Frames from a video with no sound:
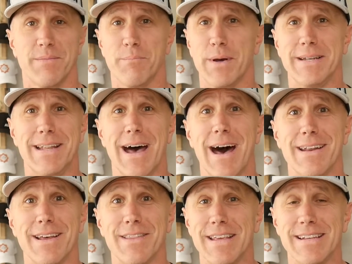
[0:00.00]
But none
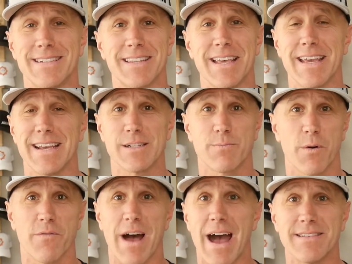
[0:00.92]
of these things
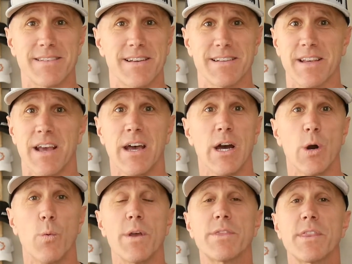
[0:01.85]
provides us
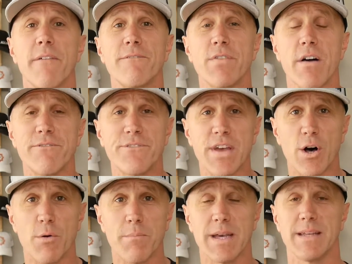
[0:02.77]
with the
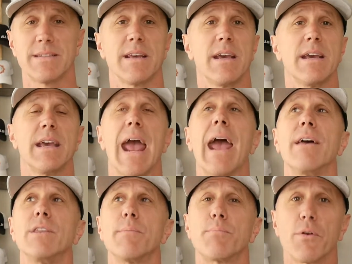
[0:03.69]
fulfillment
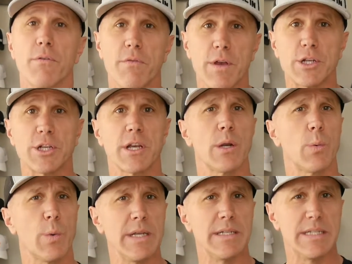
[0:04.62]
and the
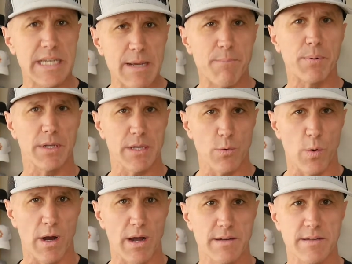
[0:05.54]
provision we deeply
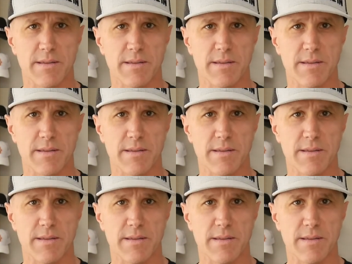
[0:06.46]
want.